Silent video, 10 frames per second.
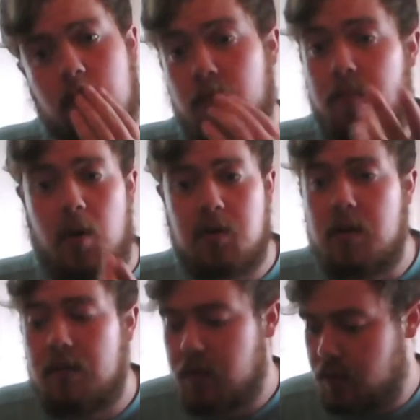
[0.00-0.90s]
Or
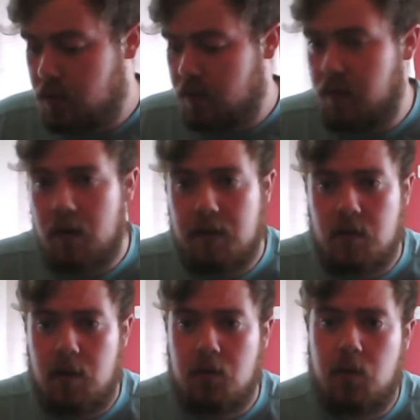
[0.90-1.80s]
possibly even 2 if
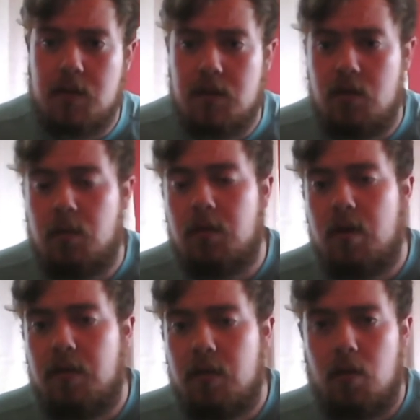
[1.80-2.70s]
someone else wins the triple
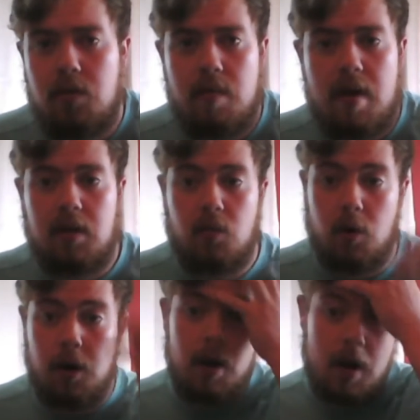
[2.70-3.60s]
threat for the North American
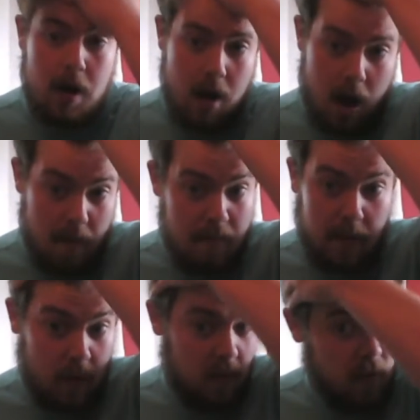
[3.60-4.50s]
one.
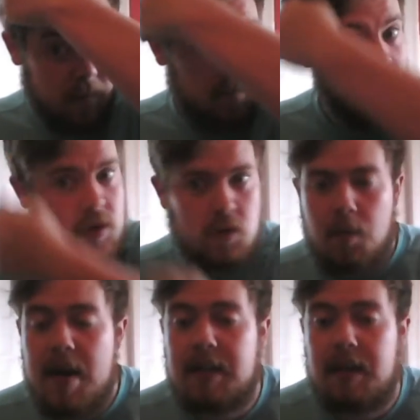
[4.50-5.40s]
Minimum of 1. It's
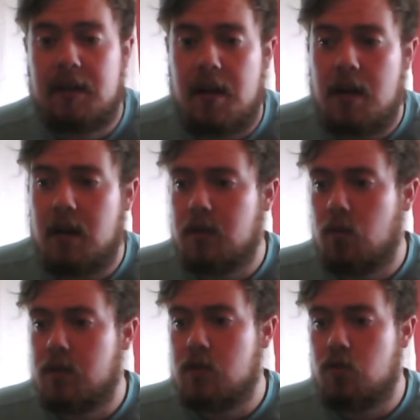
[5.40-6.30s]
always makes it exciting. It's
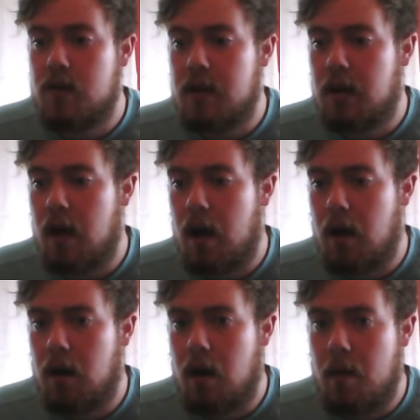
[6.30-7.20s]
always intriguing,
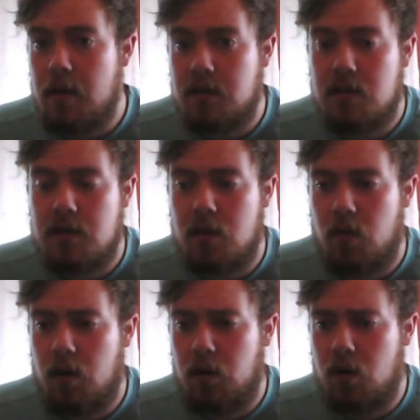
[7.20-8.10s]
and I am interested in
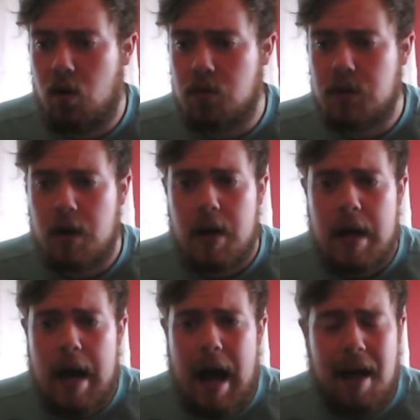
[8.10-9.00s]
seeing where it goes.
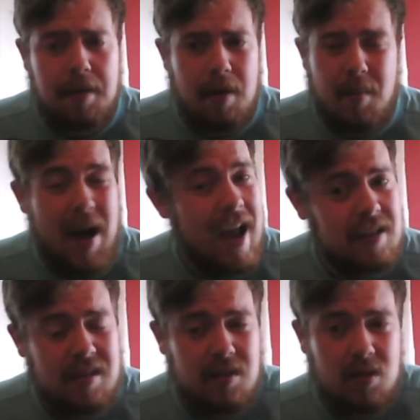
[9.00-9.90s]
My
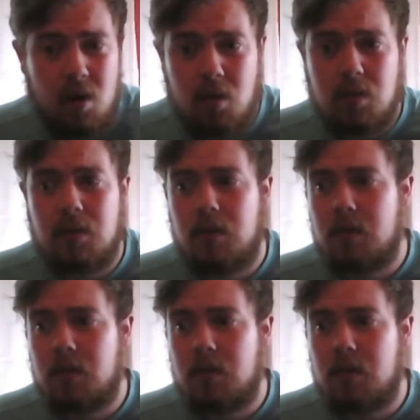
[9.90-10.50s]
head says Cole